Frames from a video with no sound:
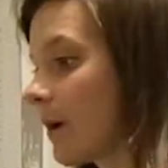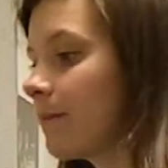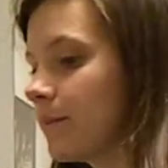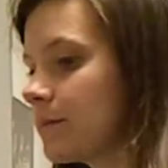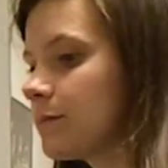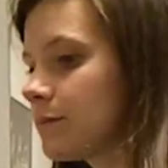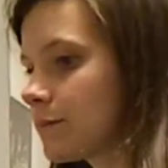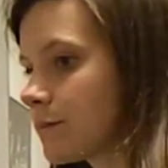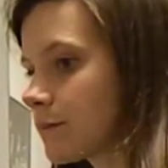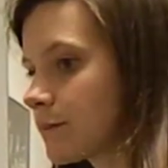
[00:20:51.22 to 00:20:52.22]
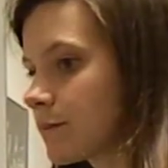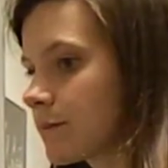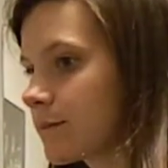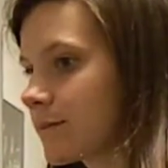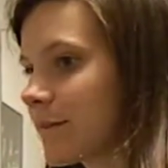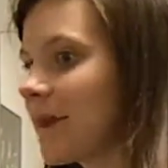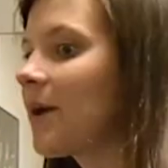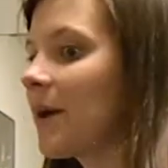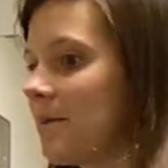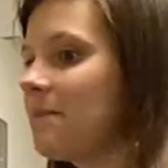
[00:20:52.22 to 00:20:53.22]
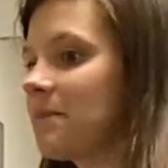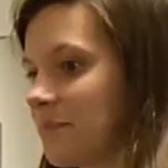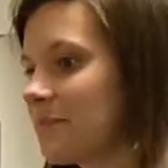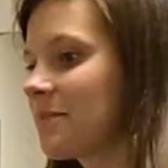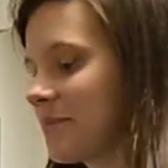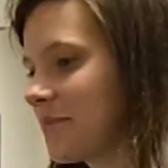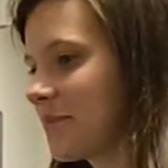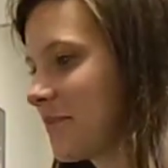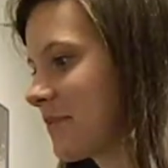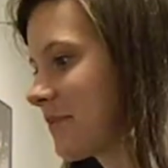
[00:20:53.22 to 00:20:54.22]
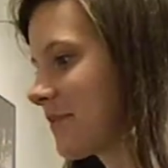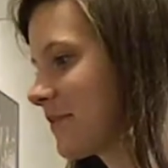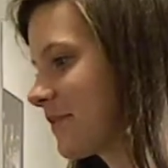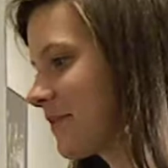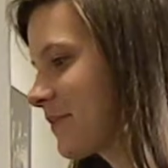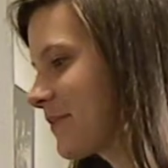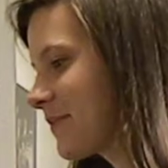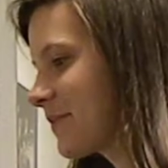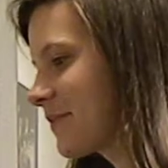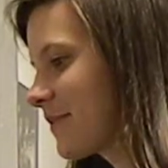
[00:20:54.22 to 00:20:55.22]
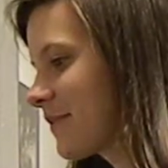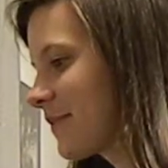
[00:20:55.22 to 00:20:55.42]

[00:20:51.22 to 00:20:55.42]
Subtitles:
And then we'll try and add the words to it and do some fun stuff with it. Okay.